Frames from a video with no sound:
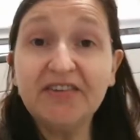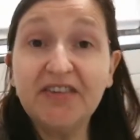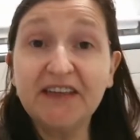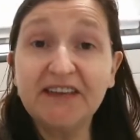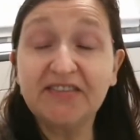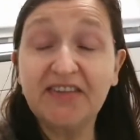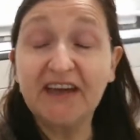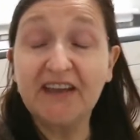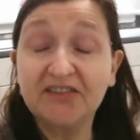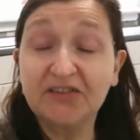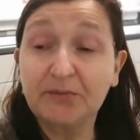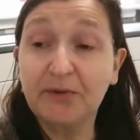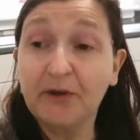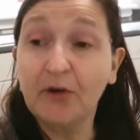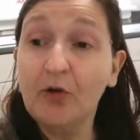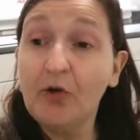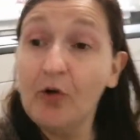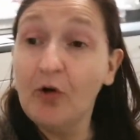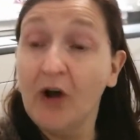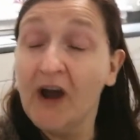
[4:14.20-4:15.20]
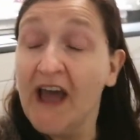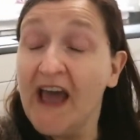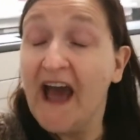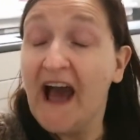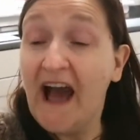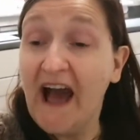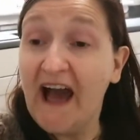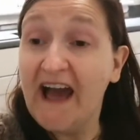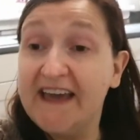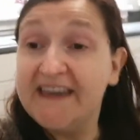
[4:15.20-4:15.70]
mm-hmm. think that's about... Oh,
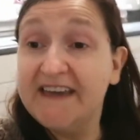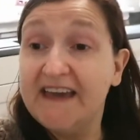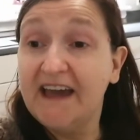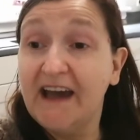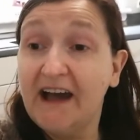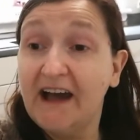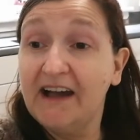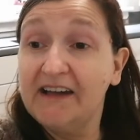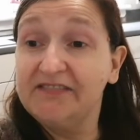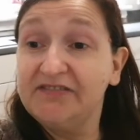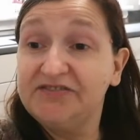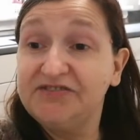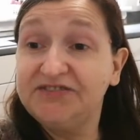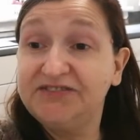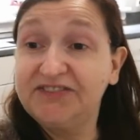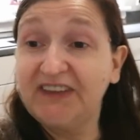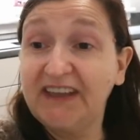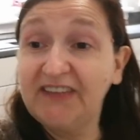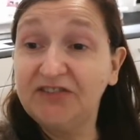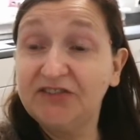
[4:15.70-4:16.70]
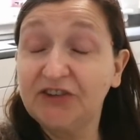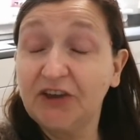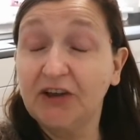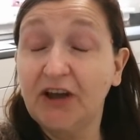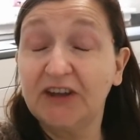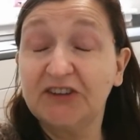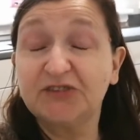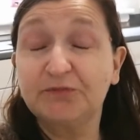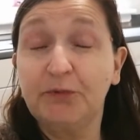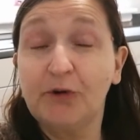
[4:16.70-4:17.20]
I did...
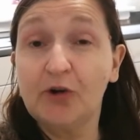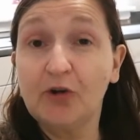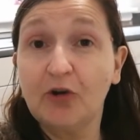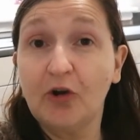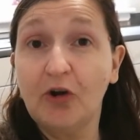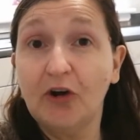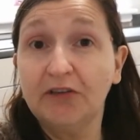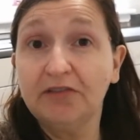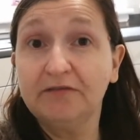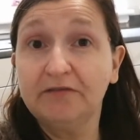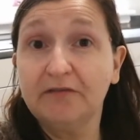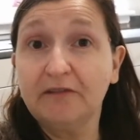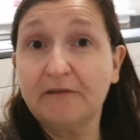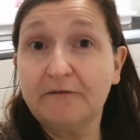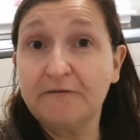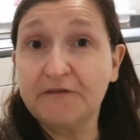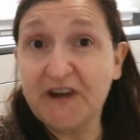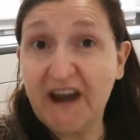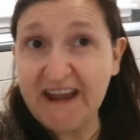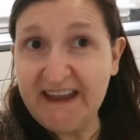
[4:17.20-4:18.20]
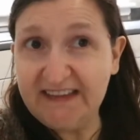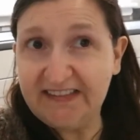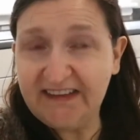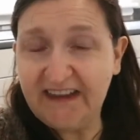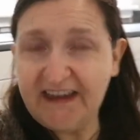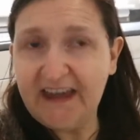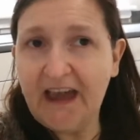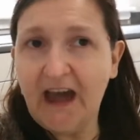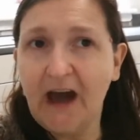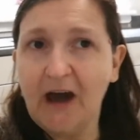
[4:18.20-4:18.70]
I spoke on
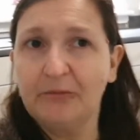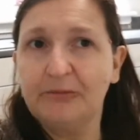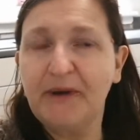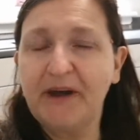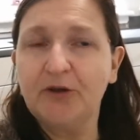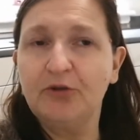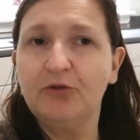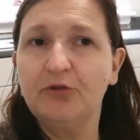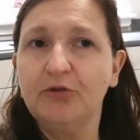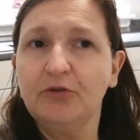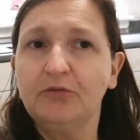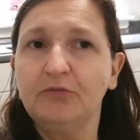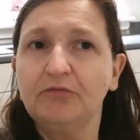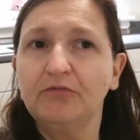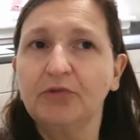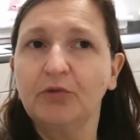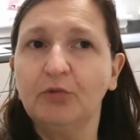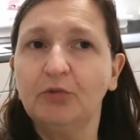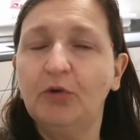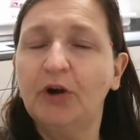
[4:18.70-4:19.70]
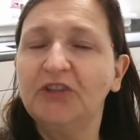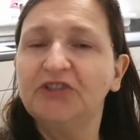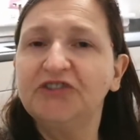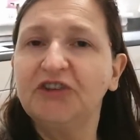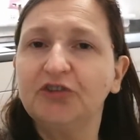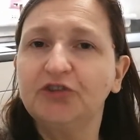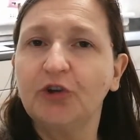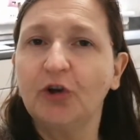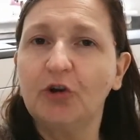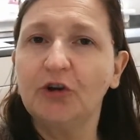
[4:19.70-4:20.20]
Friday about
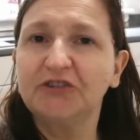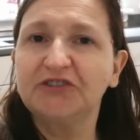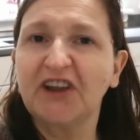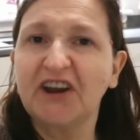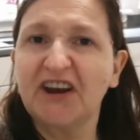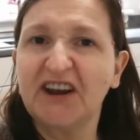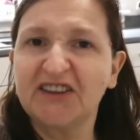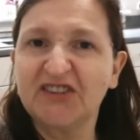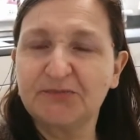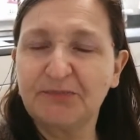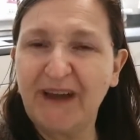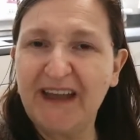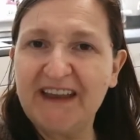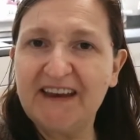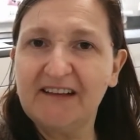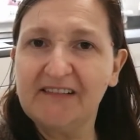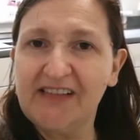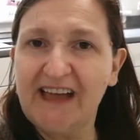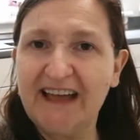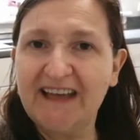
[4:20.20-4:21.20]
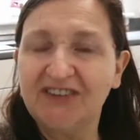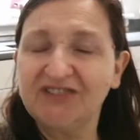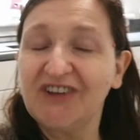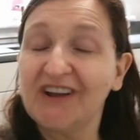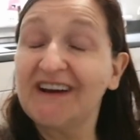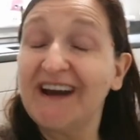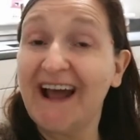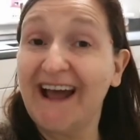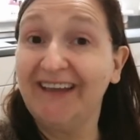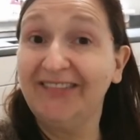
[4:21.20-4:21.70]
wanting to order a
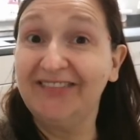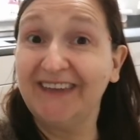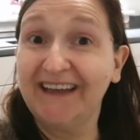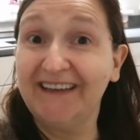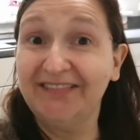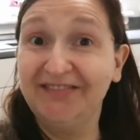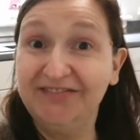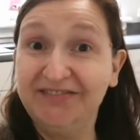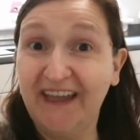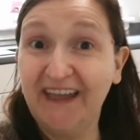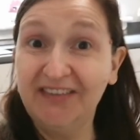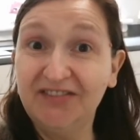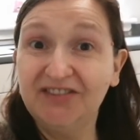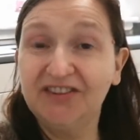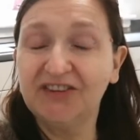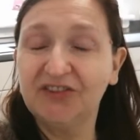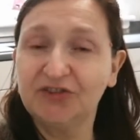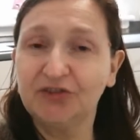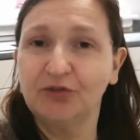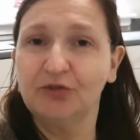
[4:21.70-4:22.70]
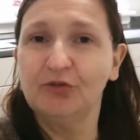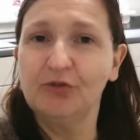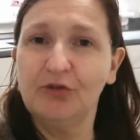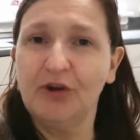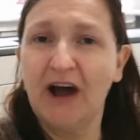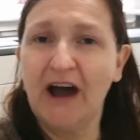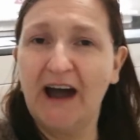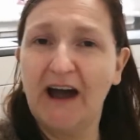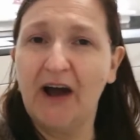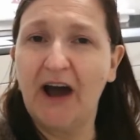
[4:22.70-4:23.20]
spiralizer, and I did.
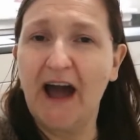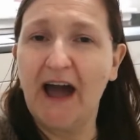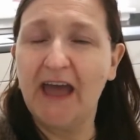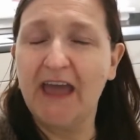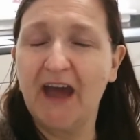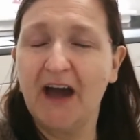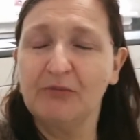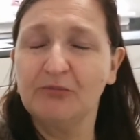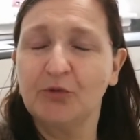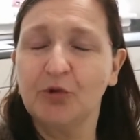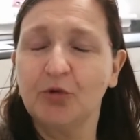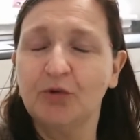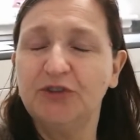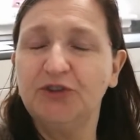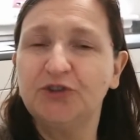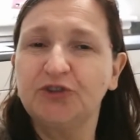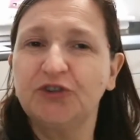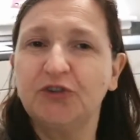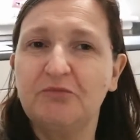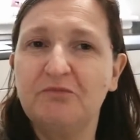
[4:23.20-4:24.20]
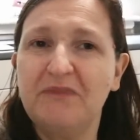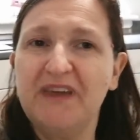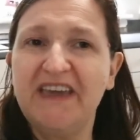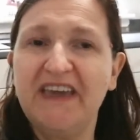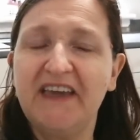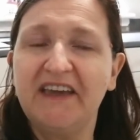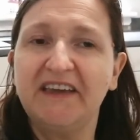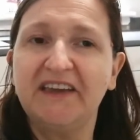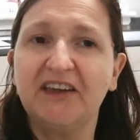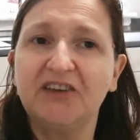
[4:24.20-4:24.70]
So I am going to
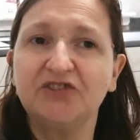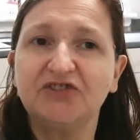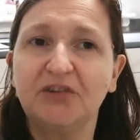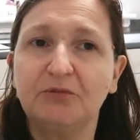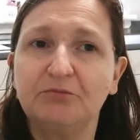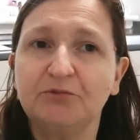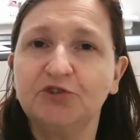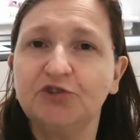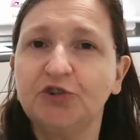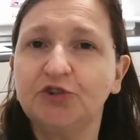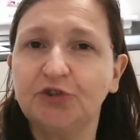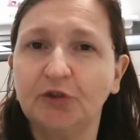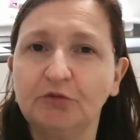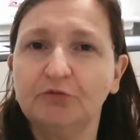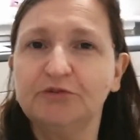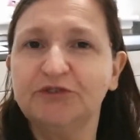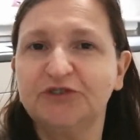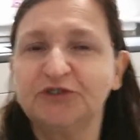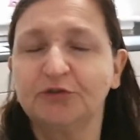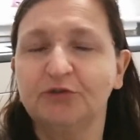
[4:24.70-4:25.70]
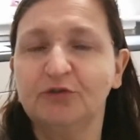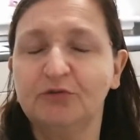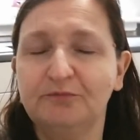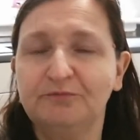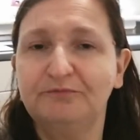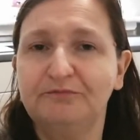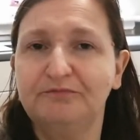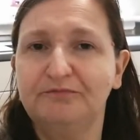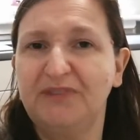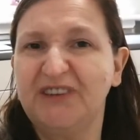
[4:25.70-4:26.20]
make some zoodles, so
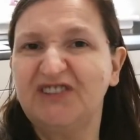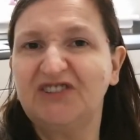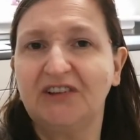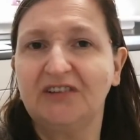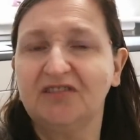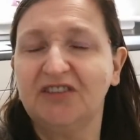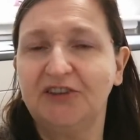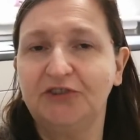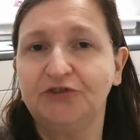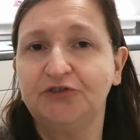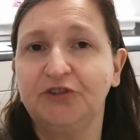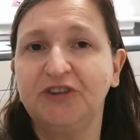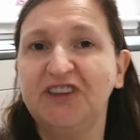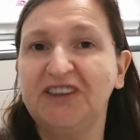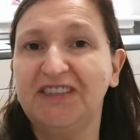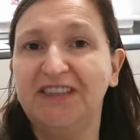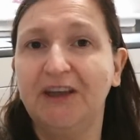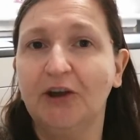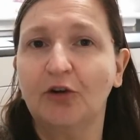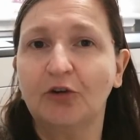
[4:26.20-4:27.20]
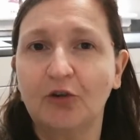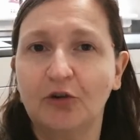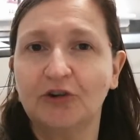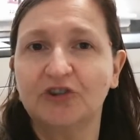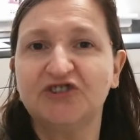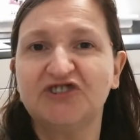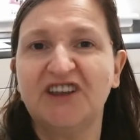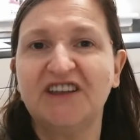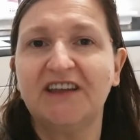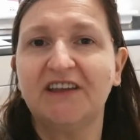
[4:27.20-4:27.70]
basically zucchini or
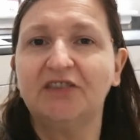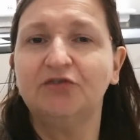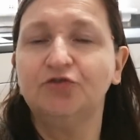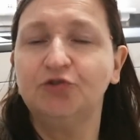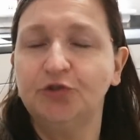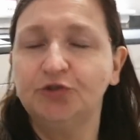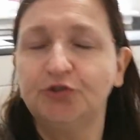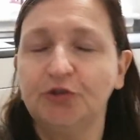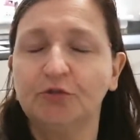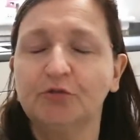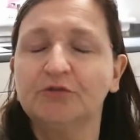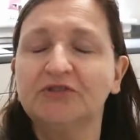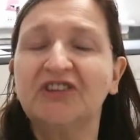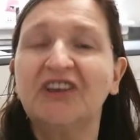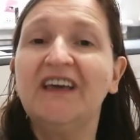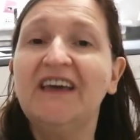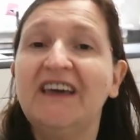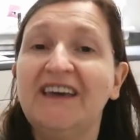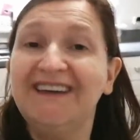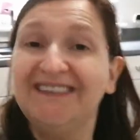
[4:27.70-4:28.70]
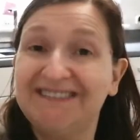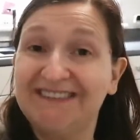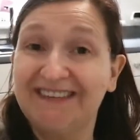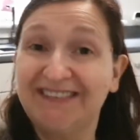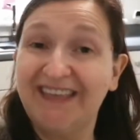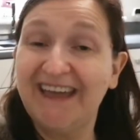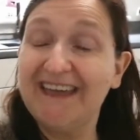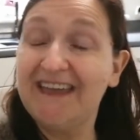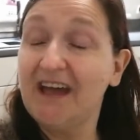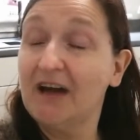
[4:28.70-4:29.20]
courgette noodles.
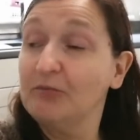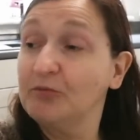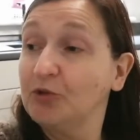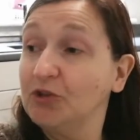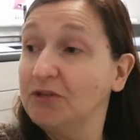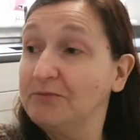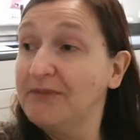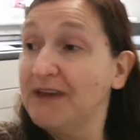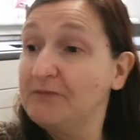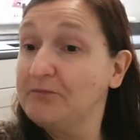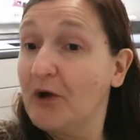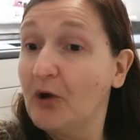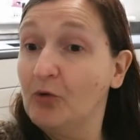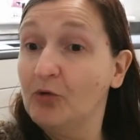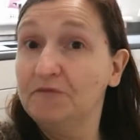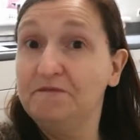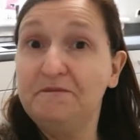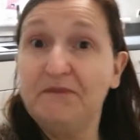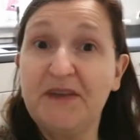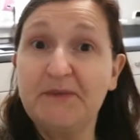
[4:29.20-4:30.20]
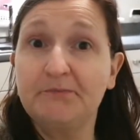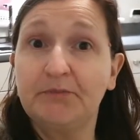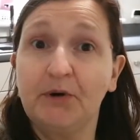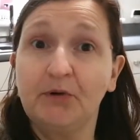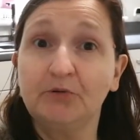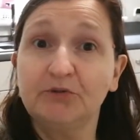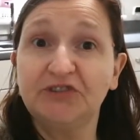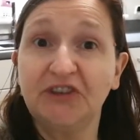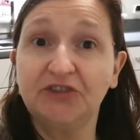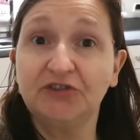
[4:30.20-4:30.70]
Tonight I'm going to make my own
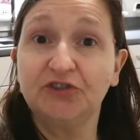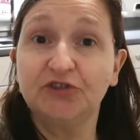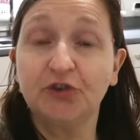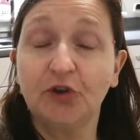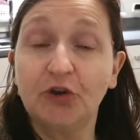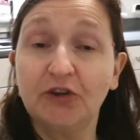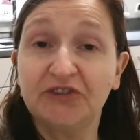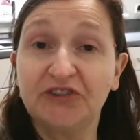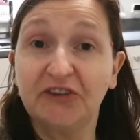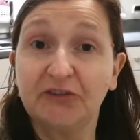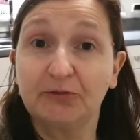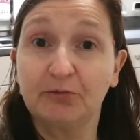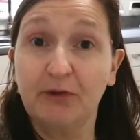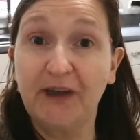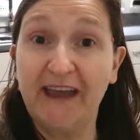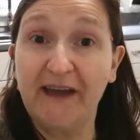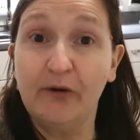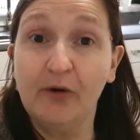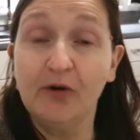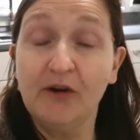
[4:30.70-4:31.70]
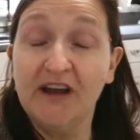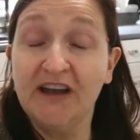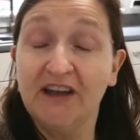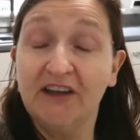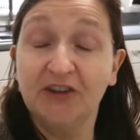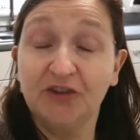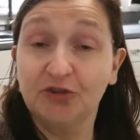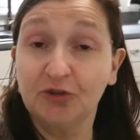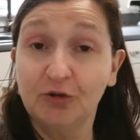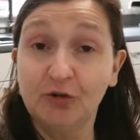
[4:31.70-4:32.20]
meatballs and sauce as well.
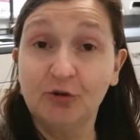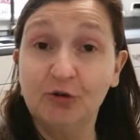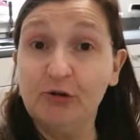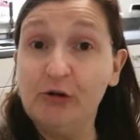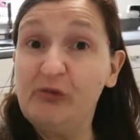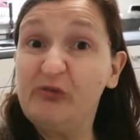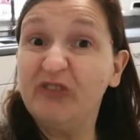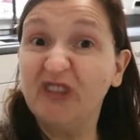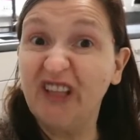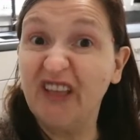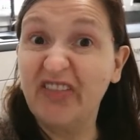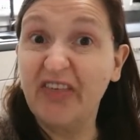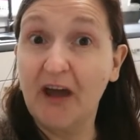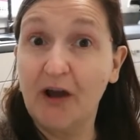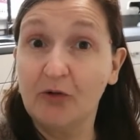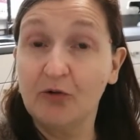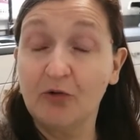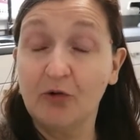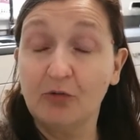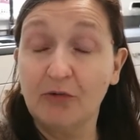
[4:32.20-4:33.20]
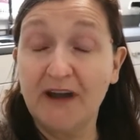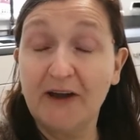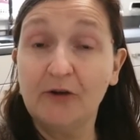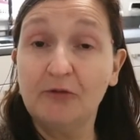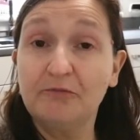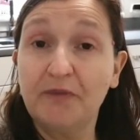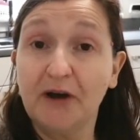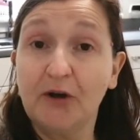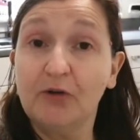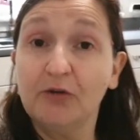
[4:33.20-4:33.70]
So hopefully that'll go well,
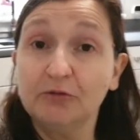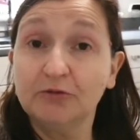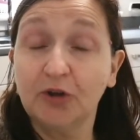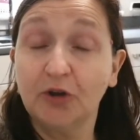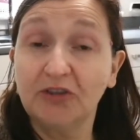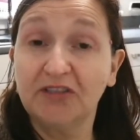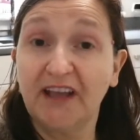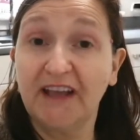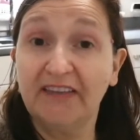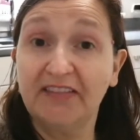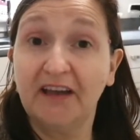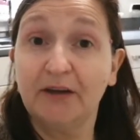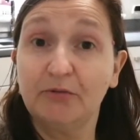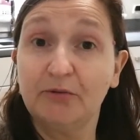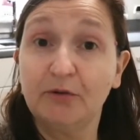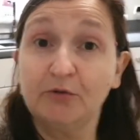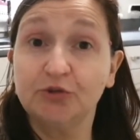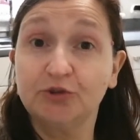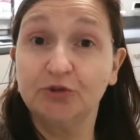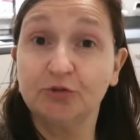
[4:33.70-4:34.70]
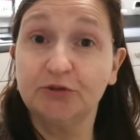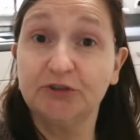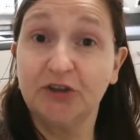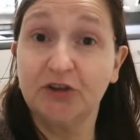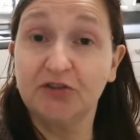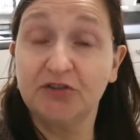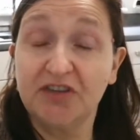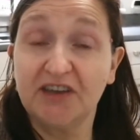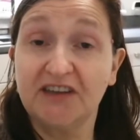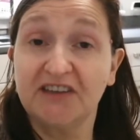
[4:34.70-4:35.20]
but hold on and I will show
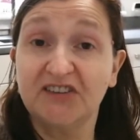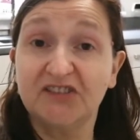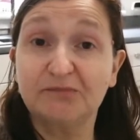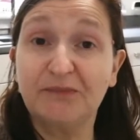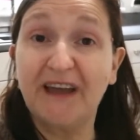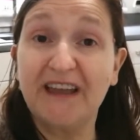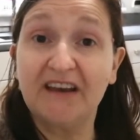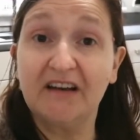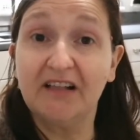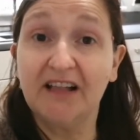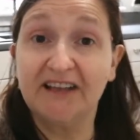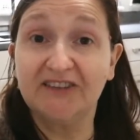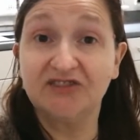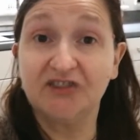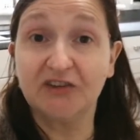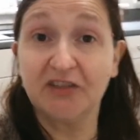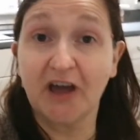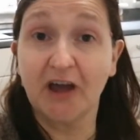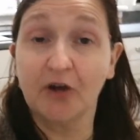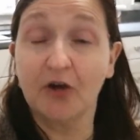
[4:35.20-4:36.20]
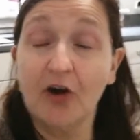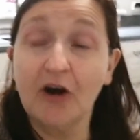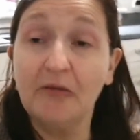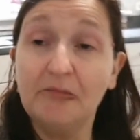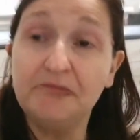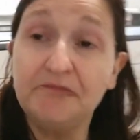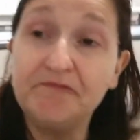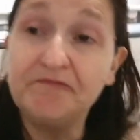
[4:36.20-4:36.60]
you the spiralizer that I got.